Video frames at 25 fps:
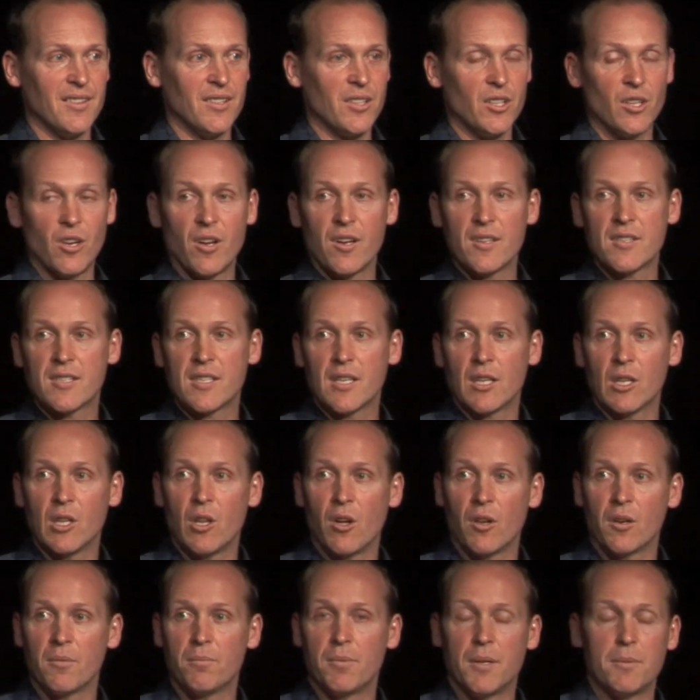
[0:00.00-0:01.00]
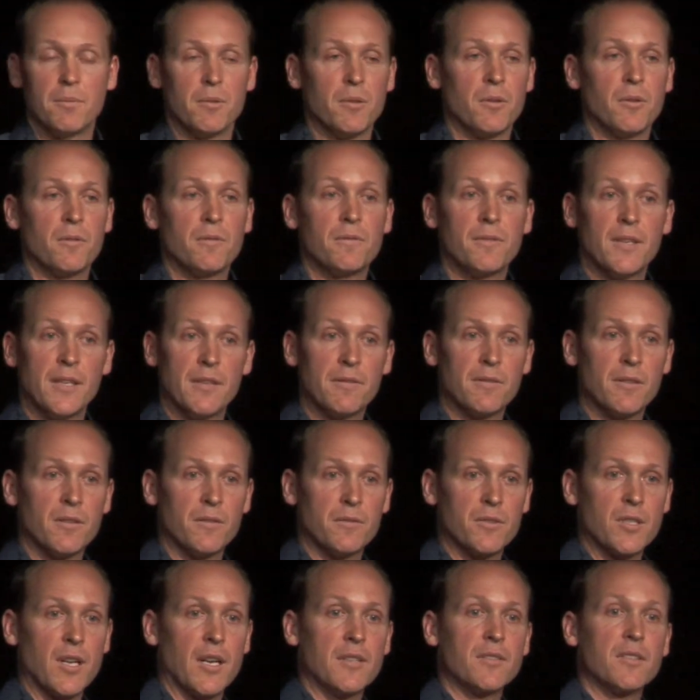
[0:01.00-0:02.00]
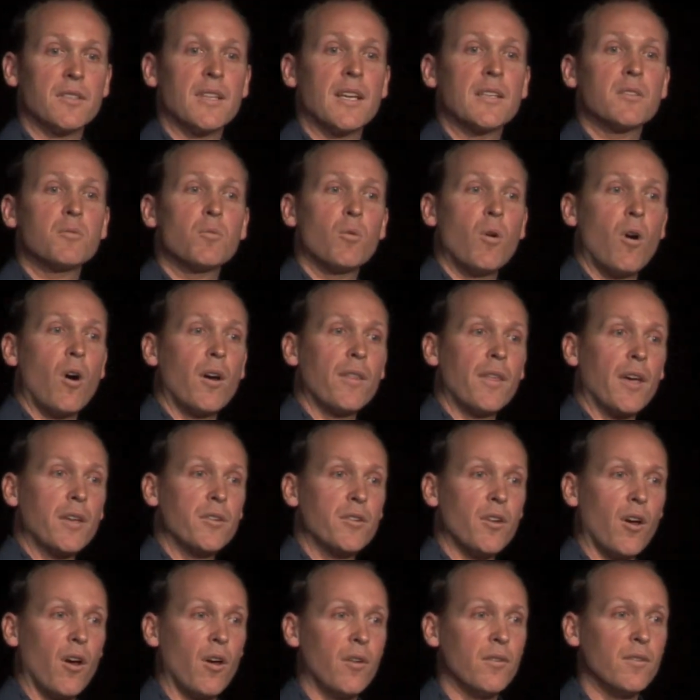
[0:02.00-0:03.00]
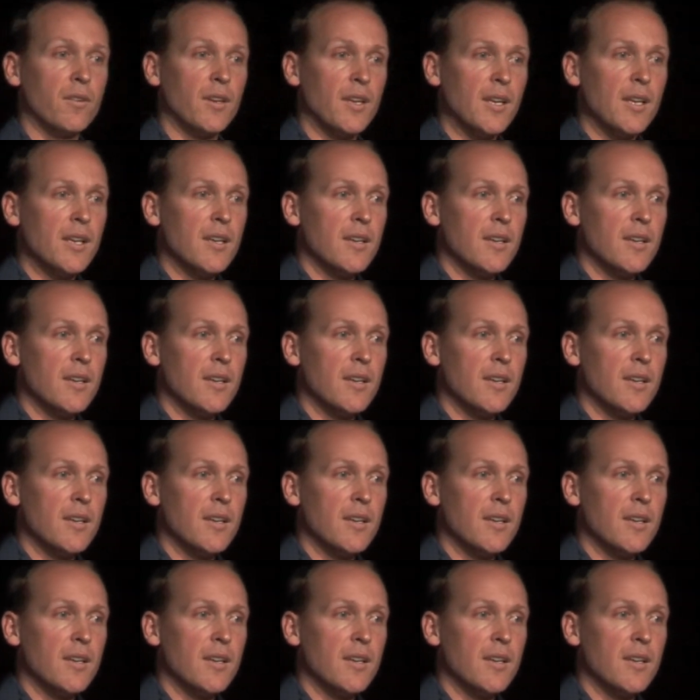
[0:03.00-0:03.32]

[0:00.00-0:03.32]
You know, I see a lot of people who are fearful of change, and that's why they don't